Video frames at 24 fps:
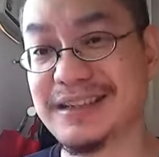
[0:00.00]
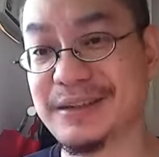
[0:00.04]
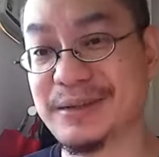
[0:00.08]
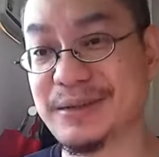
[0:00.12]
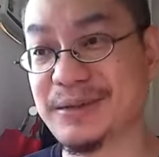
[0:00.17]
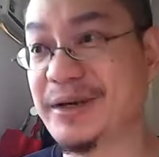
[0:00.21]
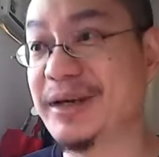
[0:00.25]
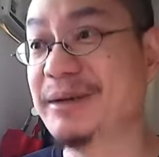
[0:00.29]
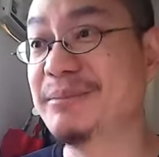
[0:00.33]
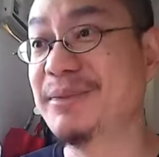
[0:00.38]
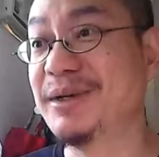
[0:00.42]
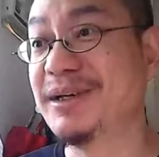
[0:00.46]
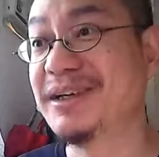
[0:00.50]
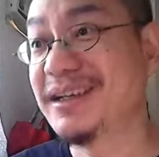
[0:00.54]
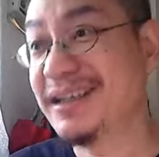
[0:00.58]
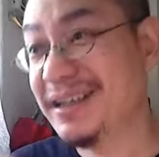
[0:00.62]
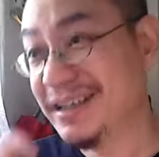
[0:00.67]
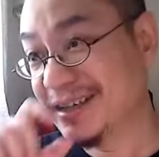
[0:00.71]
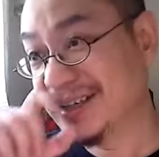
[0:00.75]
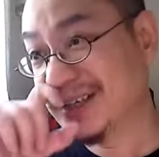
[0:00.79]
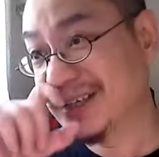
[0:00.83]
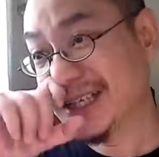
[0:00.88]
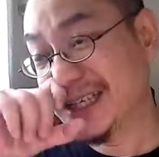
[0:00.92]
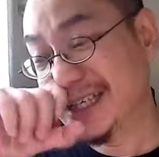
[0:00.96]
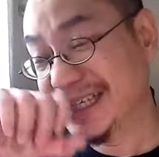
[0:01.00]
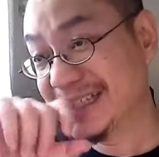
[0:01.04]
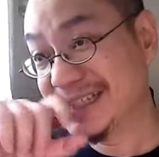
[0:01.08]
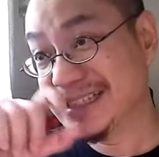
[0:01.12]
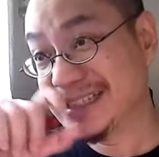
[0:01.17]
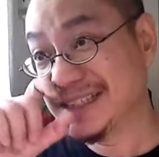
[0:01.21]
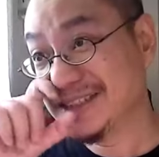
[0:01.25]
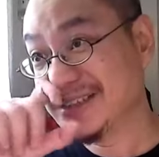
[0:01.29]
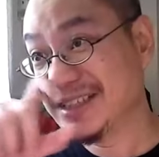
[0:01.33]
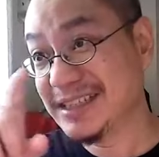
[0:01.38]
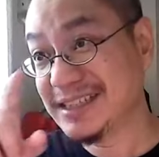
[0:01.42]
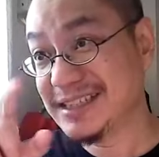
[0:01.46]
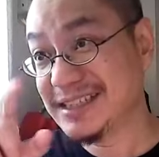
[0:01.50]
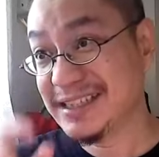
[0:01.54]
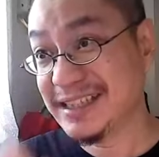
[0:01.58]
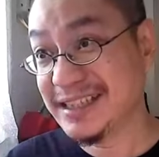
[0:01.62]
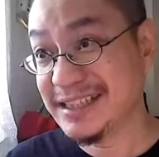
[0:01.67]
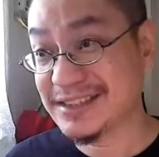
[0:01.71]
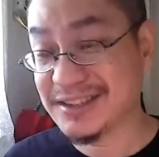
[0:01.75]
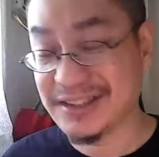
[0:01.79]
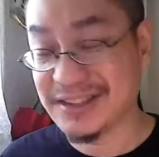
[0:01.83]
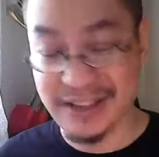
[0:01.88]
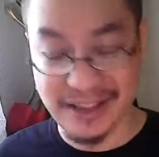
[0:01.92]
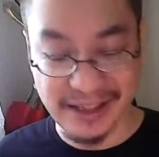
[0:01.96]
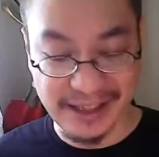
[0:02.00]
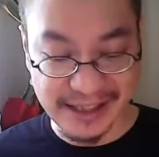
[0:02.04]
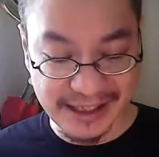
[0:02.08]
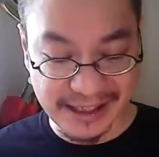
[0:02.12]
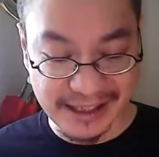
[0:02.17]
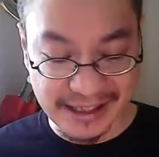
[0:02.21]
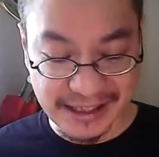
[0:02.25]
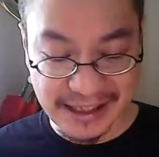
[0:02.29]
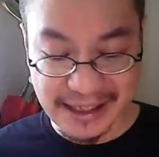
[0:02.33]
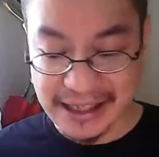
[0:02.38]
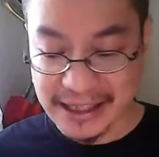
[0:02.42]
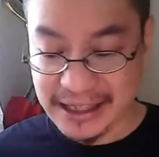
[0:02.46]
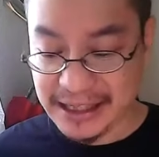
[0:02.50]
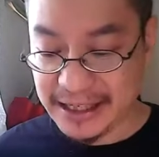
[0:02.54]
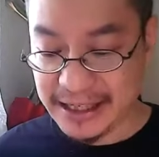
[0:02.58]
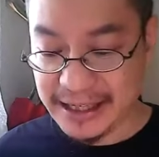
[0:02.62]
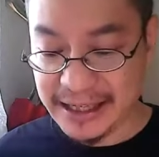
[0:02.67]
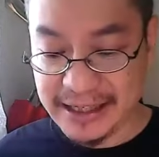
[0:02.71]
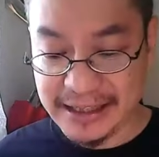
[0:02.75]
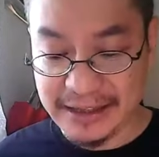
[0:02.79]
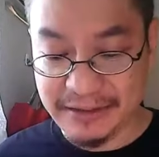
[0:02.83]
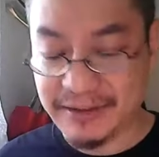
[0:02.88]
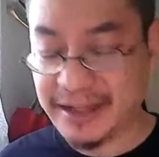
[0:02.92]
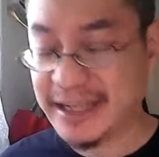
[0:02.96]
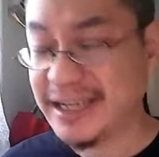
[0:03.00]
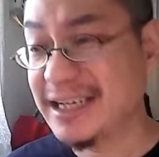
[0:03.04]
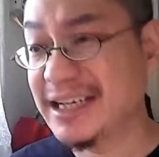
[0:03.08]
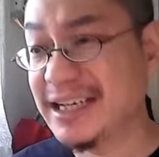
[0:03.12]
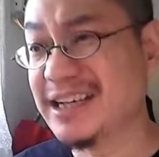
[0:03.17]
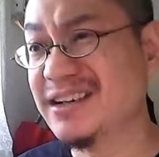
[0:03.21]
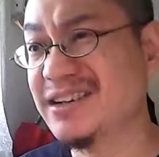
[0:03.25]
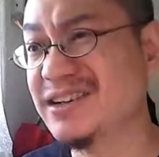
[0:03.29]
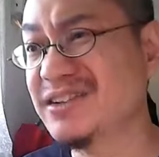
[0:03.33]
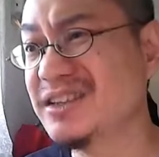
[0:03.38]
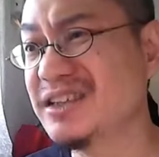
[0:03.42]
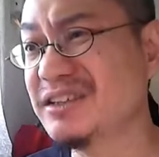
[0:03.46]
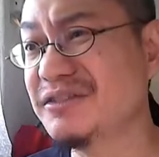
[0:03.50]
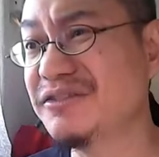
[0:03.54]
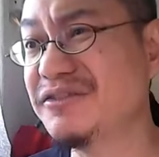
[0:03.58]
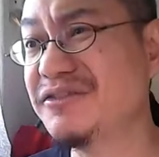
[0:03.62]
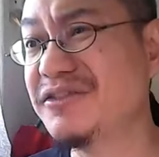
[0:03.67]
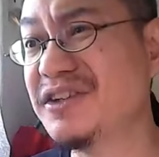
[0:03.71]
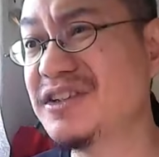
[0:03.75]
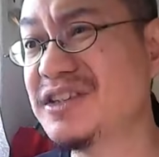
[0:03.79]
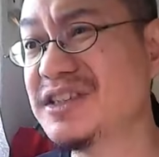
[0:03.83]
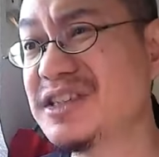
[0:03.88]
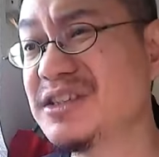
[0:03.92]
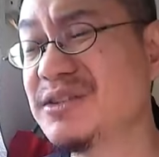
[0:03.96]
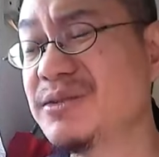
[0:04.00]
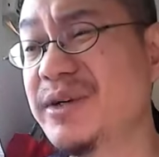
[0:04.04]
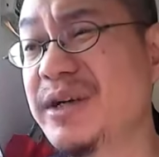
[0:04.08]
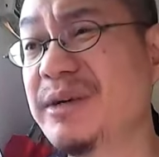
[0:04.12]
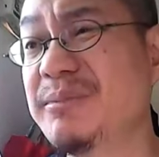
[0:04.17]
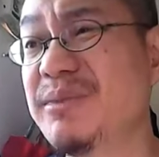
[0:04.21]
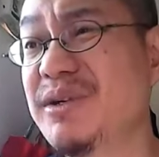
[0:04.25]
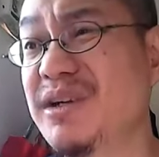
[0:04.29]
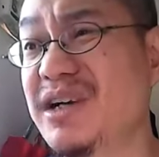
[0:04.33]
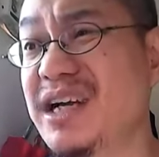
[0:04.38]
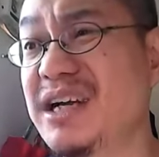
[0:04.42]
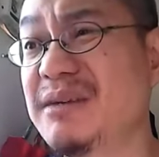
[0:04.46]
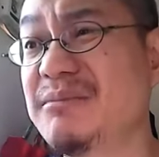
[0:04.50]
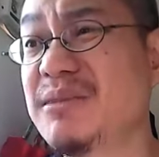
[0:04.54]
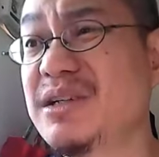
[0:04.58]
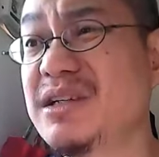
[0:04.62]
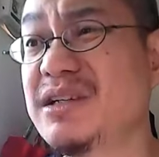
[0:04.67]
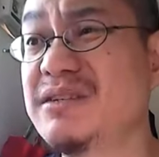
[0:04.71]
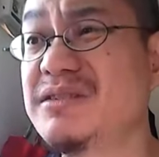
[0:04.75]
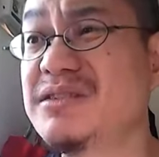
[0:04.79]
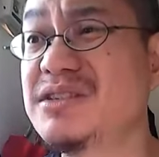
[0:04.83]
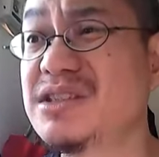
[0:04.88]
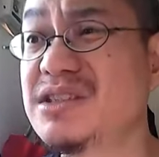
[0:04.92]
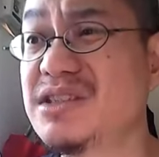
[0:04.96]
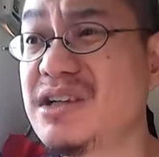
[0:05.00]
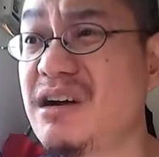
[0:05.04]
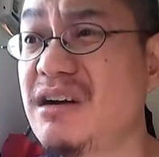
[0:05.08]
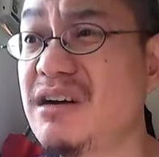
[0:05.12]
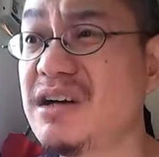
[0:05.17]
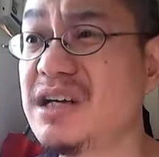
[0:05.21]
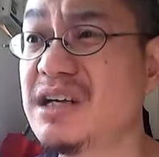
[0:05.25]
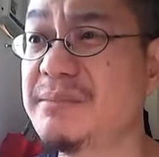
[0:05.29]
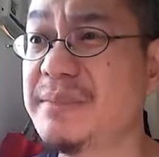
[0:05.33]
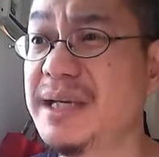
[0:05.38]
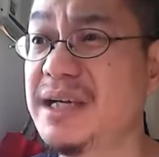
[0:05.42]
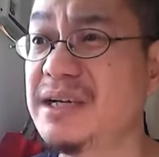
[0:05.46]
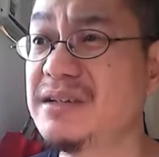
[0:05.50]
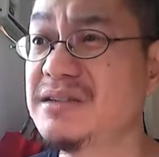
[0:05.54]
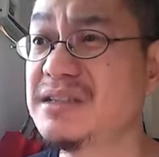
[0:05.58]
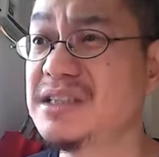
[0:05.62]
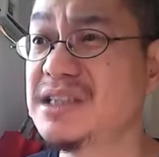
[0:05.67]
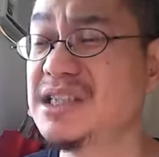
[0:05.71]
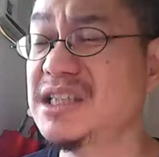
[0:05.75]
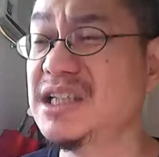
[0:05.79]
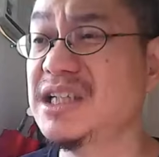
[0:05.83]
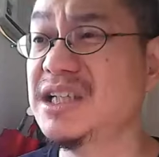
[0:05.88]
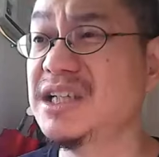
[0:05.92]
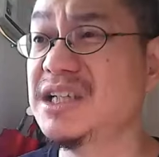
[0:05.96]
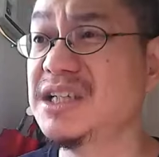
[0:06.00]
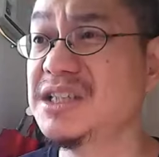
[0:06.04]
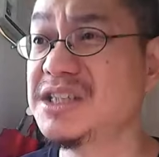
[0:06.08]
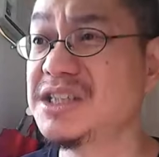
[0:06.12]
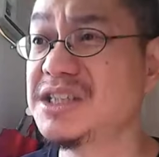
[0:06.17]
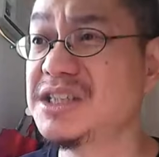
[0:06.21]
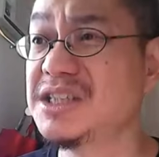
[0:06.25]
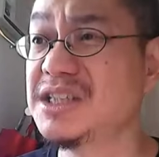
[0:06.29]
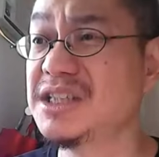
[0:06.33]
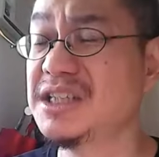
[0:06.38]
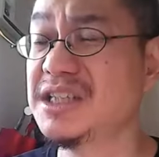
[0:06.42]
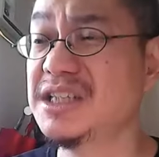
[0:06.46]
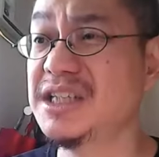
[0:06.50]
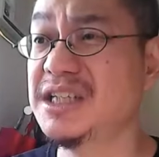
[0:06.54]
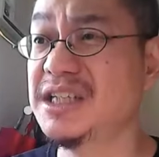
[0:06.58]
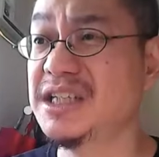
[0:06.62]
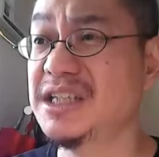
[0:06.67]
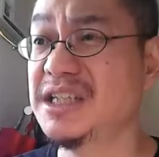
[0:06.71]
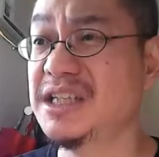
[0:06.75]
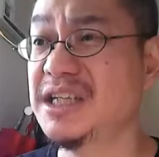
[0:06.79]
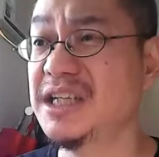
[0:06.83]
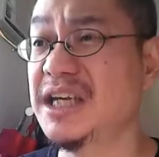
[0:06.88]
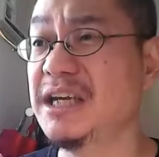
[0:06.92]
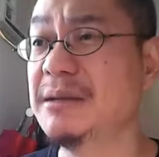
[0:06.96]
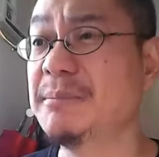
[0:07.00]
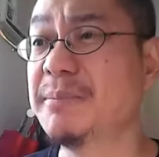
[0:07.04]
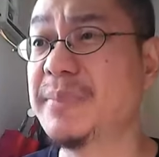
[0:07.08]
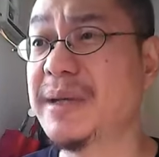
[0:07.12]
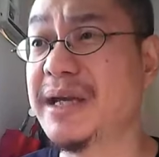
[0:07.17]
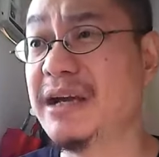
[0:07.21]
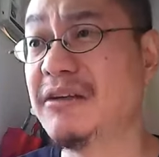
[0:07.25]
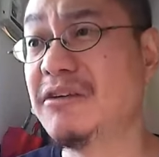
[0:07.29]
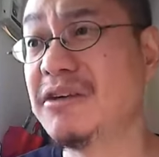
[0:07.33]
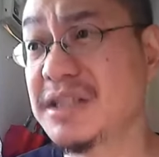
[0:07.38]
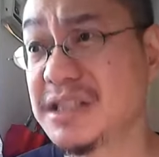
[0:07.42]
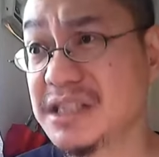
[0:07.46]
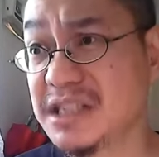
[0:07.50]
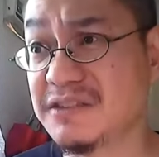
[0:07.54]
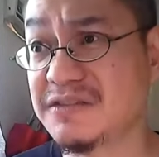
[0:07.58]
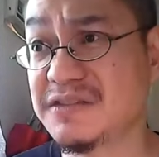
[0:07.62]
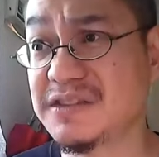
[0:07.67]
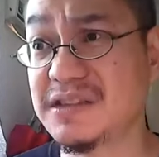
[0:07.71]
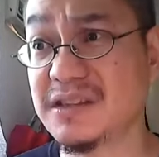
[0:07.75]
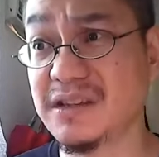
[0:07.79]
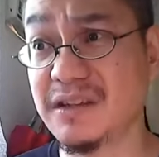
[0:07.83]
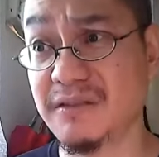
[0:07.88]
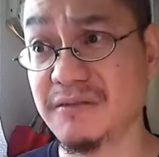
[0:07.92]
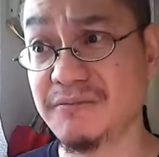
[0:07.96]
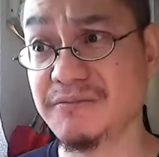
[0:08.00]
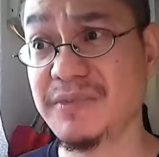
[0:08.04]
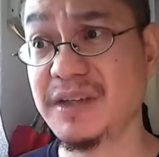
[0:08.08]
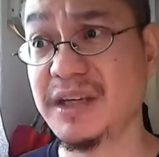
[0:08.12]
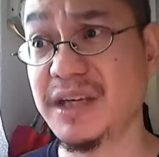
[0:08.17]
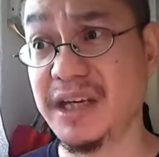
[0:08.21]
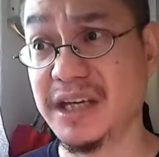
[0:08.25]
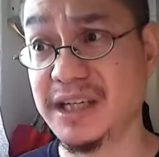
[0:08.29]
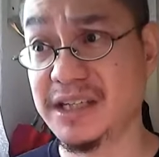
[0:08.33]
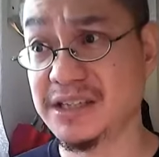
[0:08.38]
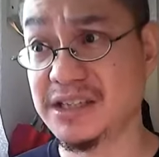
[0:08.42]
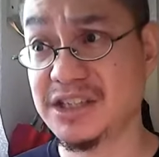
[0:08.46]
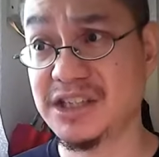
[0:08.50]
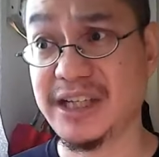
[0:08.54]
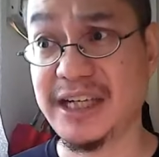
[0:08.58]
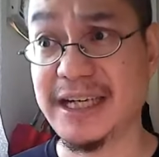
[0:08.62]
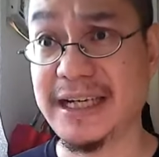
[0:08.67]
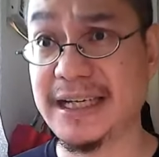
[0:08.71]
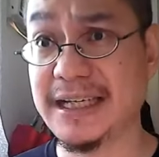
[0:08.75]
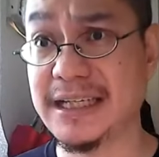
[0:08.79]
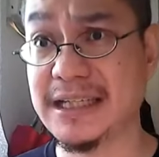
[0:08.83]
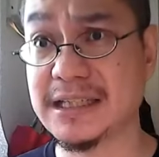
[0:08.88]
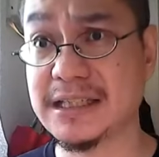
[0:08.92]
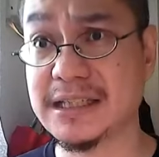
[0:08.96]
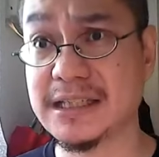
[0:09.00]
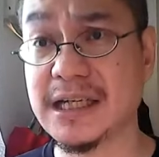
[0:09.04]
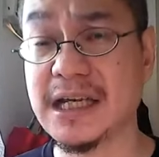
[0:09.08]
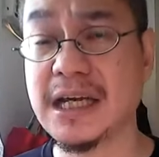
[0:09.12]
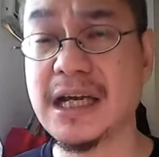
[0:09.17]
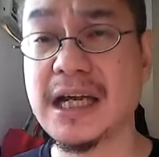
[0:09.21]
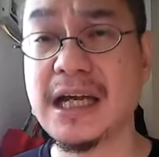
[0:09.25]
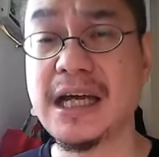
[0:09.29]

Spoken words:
grammar. Okay, so let's get started. And right now, the first grammar I'm going to talk about is the imperative tone in Chinese.